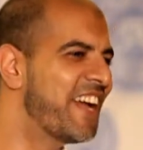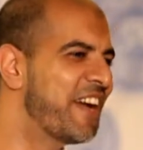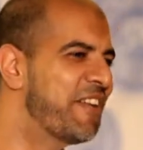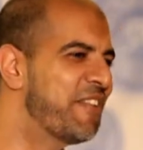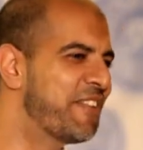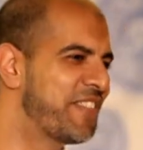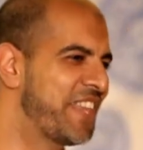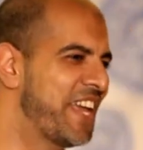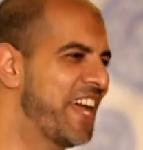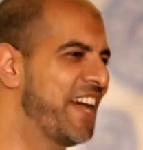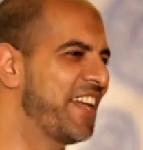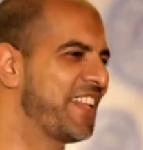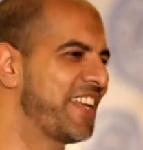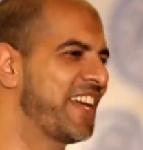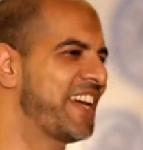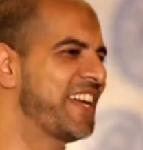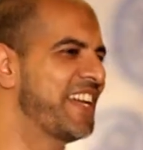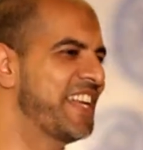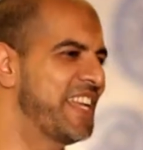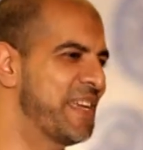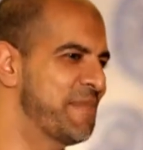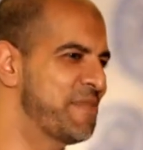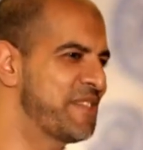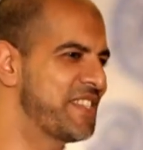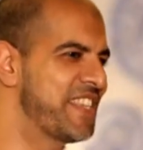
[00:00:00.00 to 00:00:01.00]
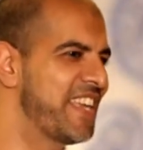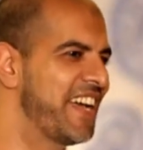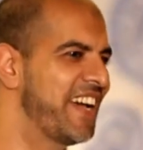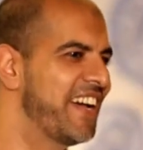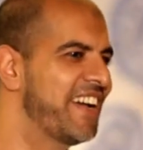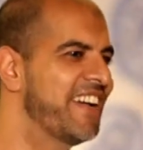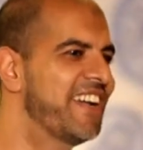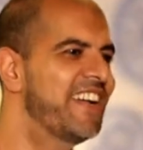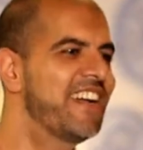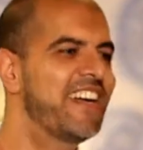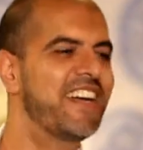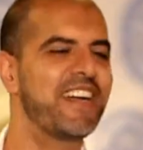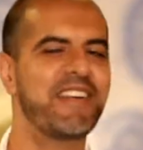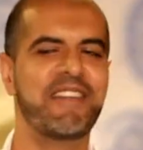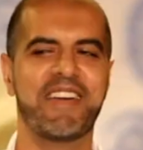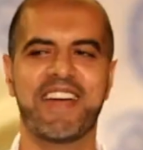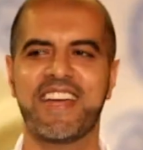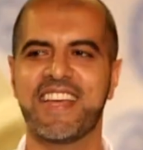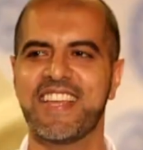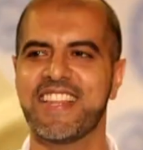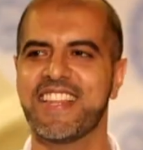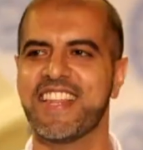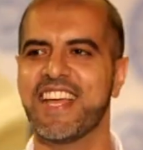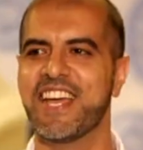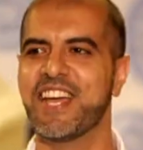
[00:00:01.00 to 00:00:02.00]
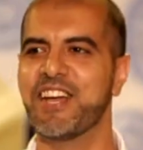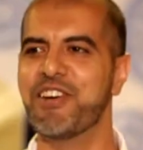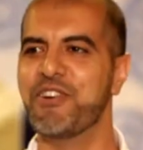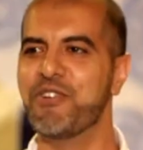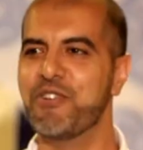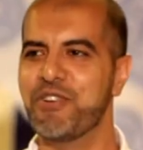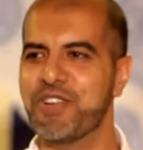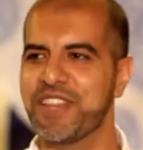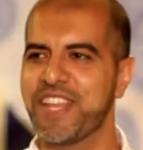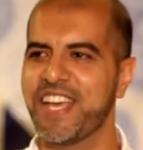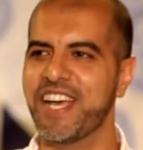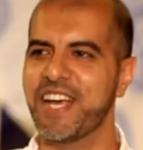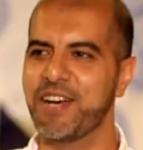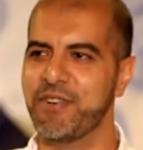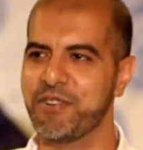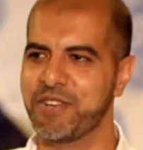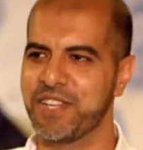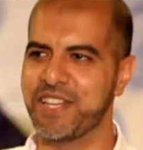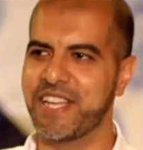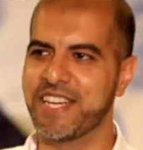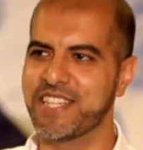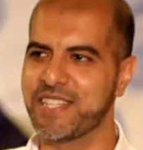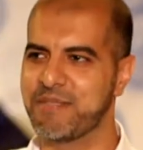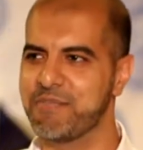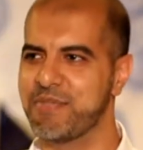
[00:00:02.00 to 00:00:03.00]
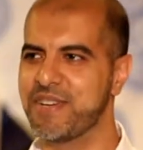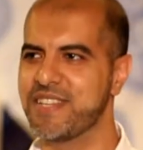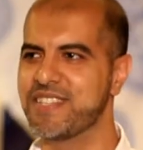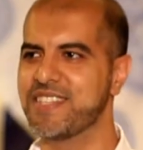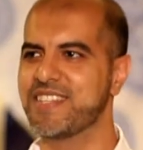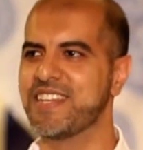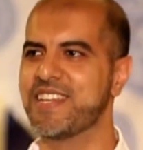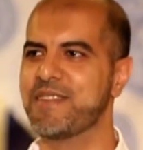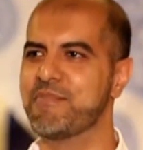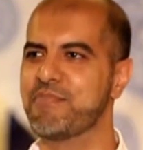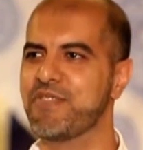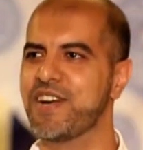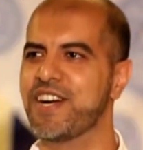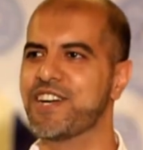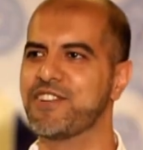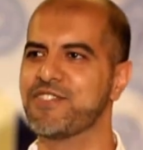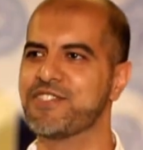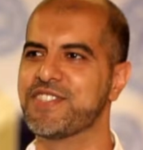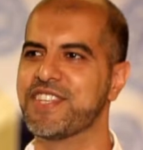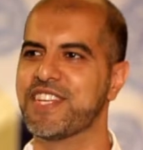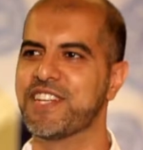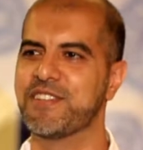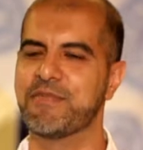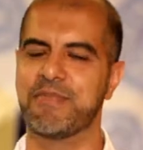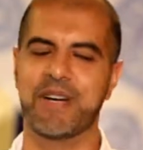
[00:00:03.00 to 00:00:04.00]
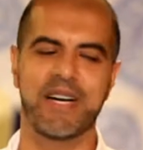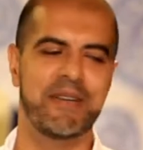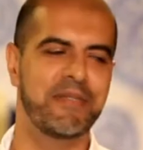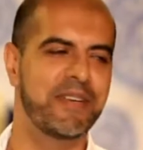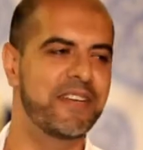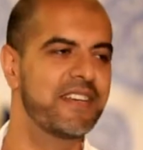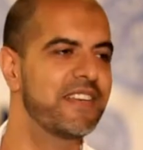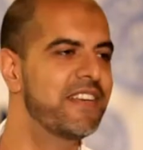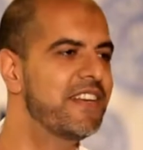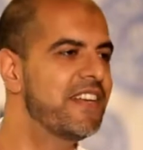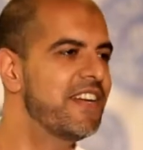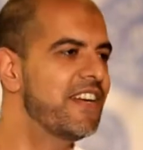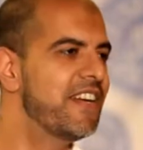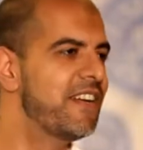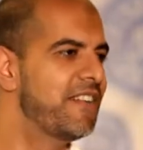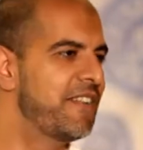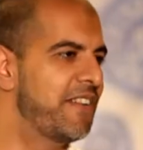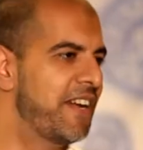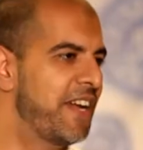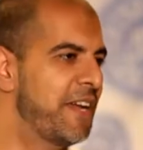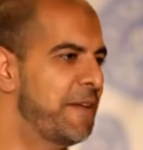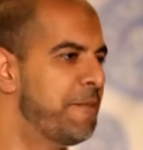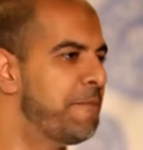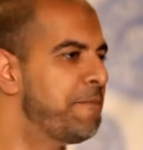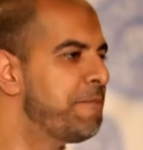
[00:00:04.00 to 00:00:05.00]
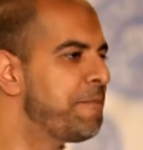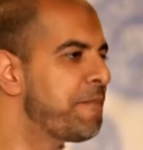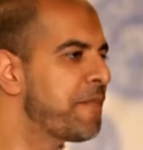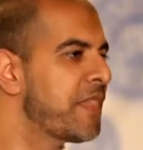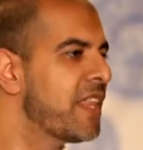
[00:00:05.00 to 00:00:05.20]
What the hell kind of name is that? Right? Who in the hell would elect a president named Barack Hussein Obama? Right?